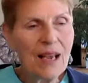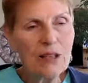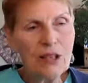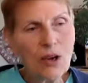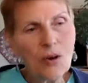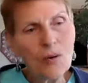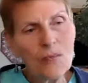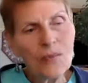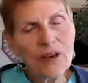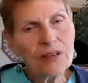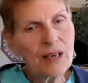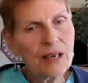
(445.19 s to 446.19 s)
So
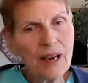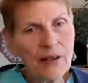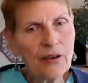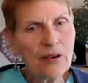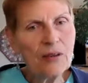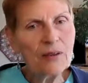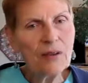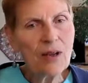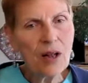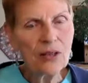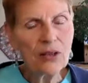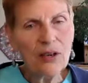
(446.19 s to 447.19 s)
there's another
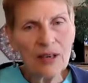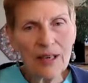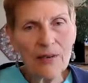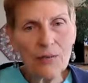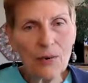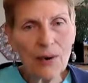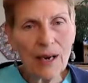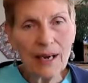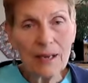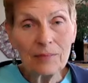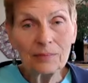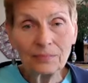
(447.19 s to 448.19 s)
alternative
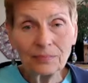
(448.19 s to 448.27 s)
way